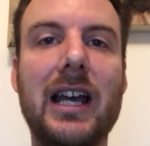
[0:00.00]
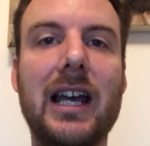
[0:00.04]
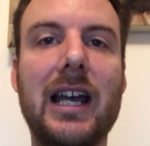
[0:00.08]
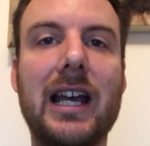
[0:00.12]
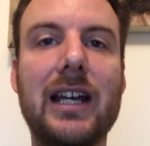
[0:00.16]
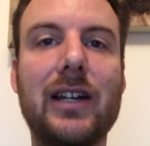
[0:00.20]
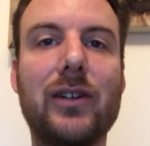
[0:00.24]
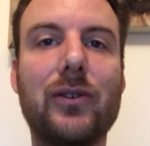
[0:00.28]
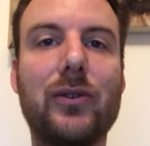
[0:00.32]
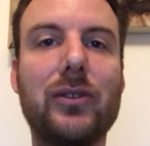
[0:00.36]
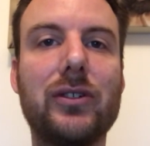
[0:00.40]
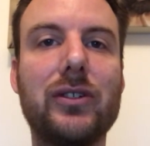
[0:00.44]

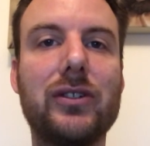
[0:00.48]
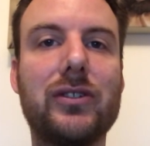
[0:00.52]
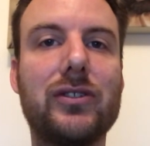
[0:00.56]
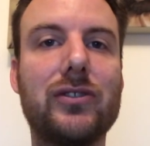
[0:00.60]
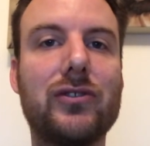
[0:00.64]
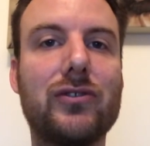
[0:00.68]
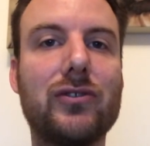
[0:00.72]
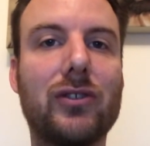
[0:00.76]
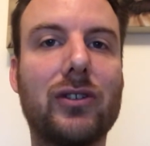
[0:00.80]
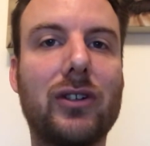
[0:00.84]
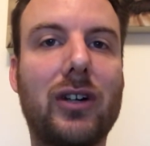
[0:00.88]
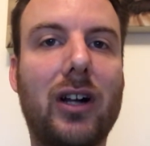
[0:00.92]
in order to
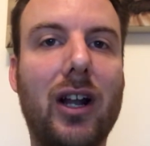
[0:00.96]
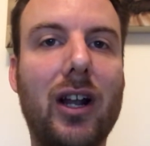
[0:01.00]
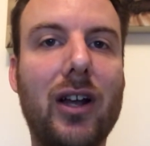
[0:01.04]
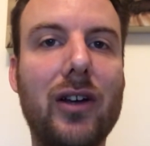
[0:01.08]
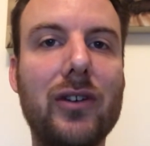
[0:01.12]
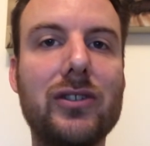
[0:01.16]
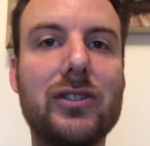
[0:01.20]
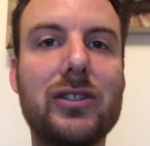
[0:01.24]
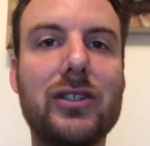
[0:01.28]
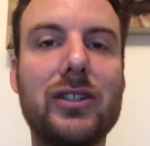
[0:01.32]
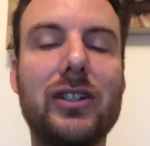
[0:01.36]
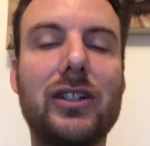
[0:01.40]
draw
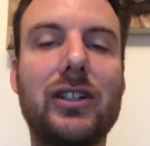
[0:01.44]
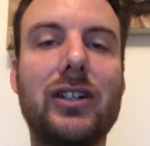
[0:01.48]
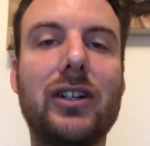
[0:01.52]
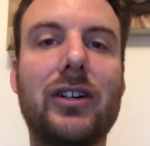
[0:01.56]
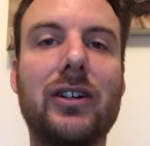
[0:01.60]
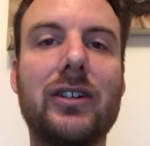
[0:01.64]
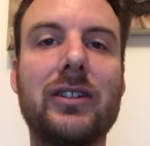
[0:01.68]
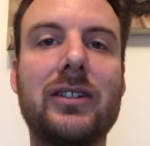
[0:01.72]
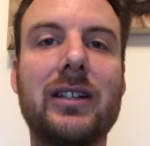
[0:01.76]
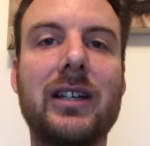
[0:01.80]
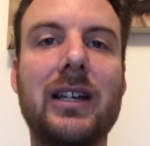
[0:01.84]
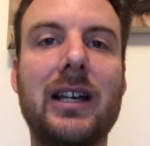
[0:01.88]
closer to
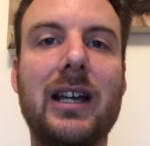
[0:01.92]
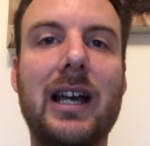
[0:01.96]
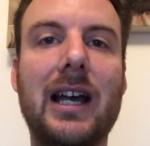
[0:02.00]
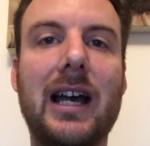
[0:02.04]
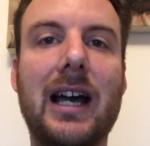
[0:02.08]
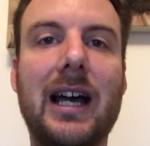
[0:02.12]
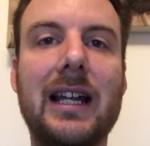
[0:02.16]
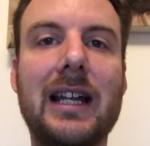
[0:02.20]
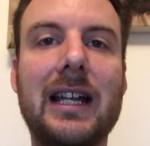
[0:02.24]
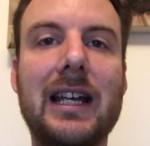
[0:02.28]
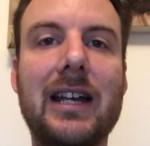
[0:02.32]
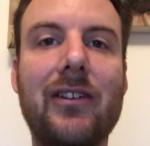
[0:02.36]
God
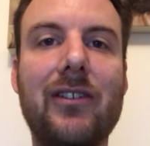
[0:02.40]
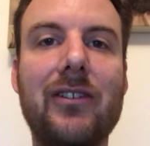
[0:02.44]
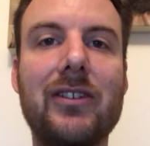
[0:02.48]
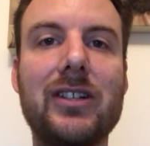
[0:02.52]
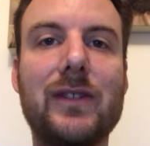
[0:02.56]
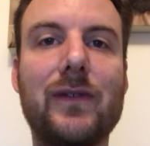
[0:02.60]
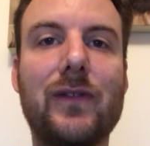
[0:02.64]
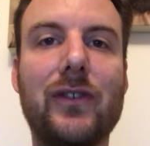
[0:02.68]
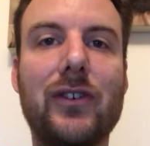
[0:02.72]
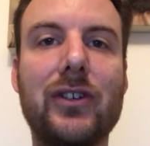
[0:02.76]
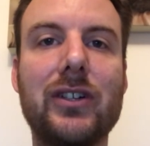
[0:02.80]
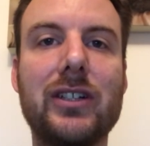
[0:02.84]
and hear
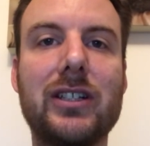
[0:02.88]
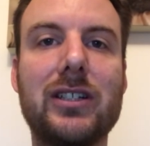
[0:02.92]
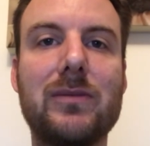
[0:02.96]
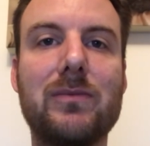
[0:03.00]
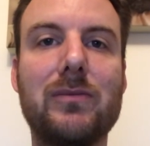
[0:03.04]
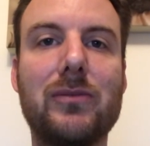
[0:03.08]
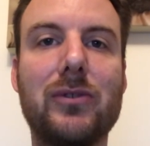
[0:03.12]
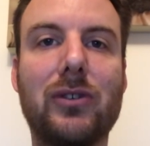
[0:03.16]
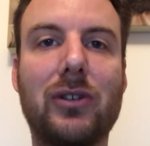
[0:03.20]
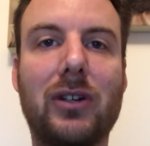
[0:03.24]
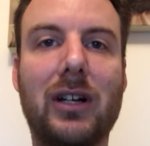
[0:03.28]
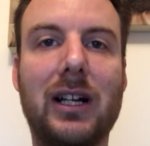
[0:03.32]
His voice
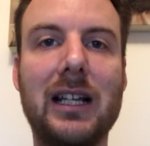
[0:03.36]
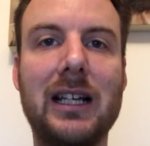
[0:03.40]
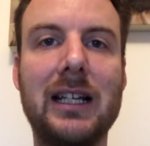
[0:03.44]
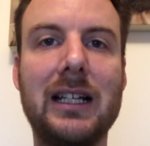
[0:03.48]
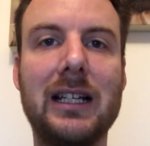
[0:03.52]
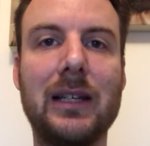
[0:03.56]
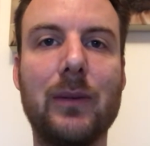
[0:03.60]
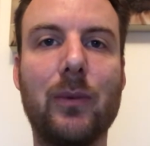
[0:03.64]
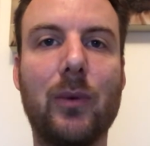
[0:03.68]
more clearly.